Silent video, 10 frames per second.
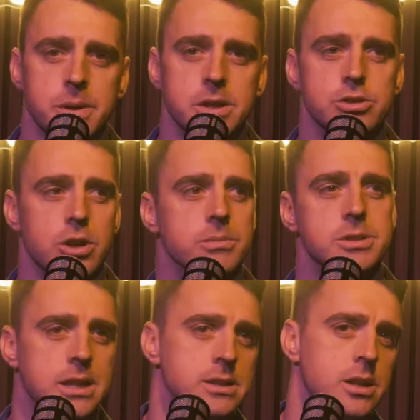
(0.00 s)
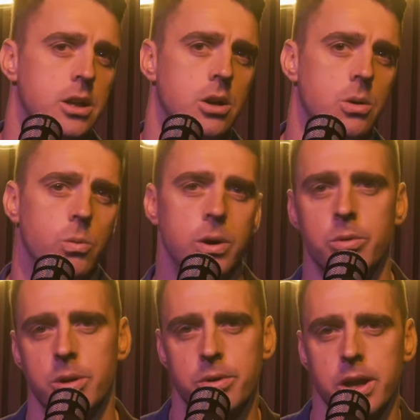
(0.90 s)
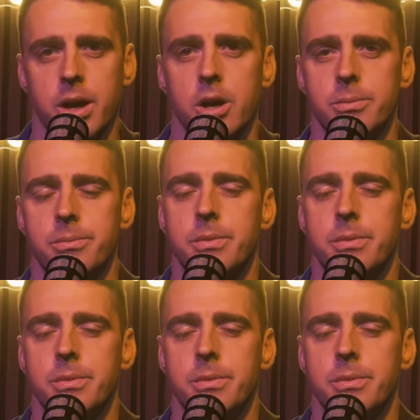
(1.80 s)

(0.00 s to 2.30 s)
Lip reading: because Trump says, we want to bring it home.